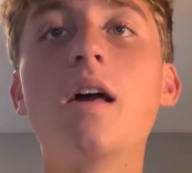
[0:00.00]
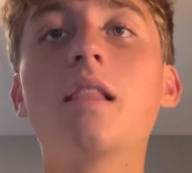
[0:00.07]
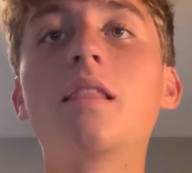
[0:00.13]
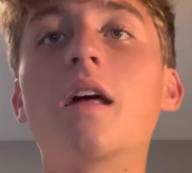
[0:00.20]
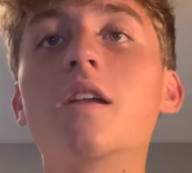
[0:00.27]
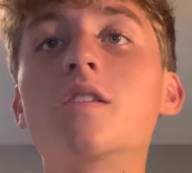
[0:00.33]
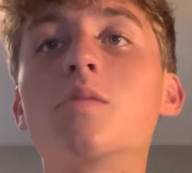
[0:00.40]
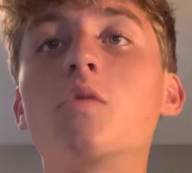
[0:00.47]

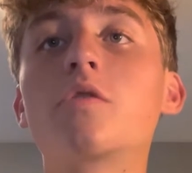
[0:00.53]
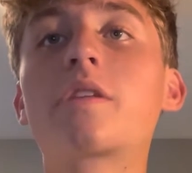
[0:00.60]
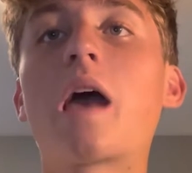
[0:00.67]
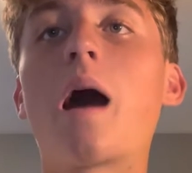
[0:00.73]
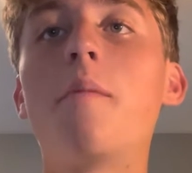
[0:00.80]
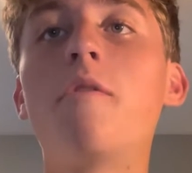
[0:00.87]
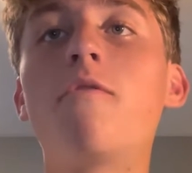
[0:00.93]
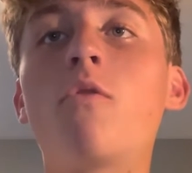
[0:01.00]
Lead is the most
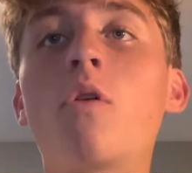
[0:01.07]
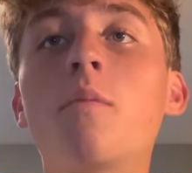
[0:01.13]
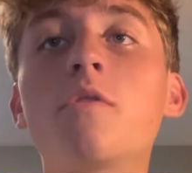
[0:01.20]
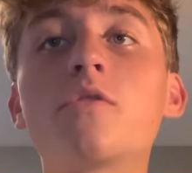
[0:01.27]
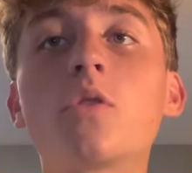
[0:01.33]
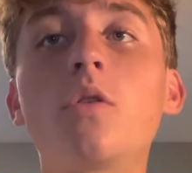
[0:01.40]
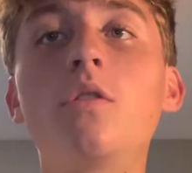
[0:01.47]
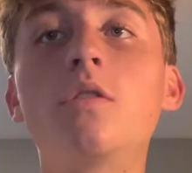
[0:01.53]
common form
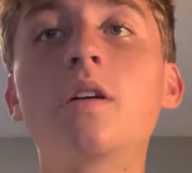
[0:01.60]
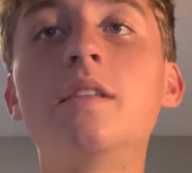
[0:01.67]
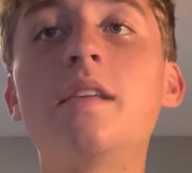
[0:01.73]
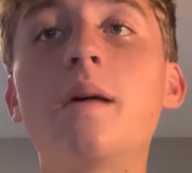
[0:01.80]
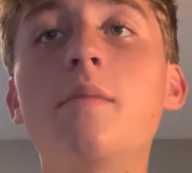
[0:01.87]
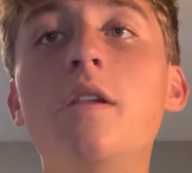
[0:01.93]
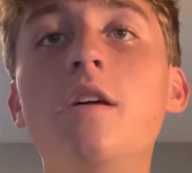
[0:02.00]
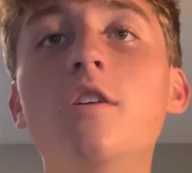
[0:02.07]
of soil
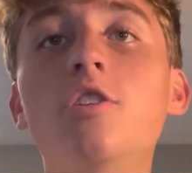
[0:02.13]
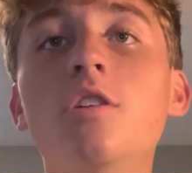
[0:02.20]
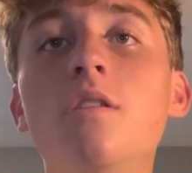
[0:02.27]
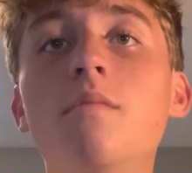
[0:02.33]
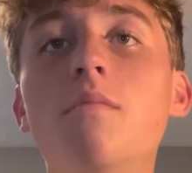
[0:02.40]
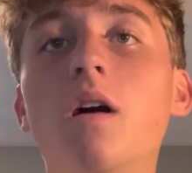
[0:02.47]
contamination,